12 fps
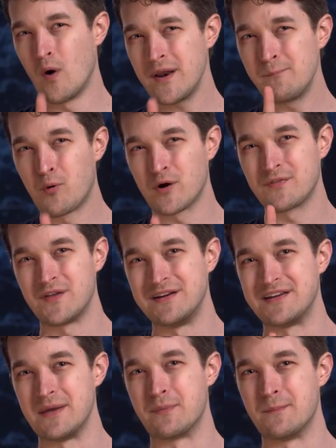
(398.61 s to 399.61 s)
One important
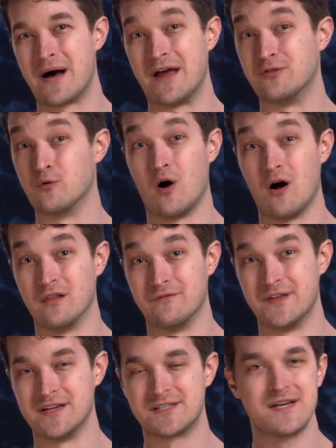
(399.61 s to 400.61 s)
thing to keep in mind through all
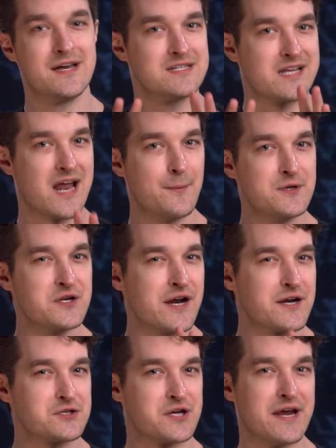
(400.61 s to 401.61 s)
of this is that
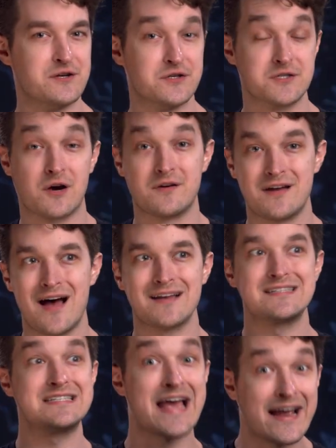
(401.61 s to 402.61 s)
epigenetic changes are
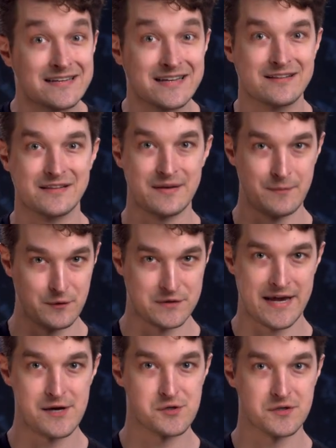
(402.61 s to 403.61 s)
not technically
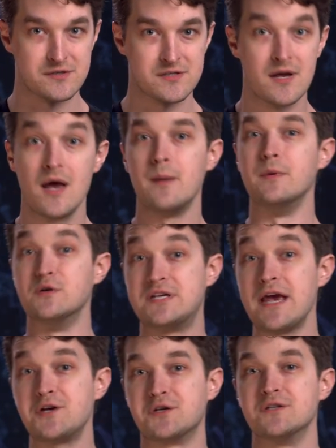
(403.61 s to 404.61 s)
mutations.
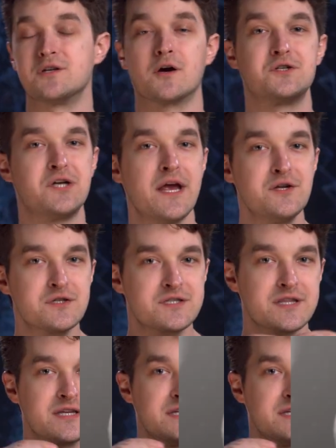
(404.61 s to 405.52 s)
Mutations are changes to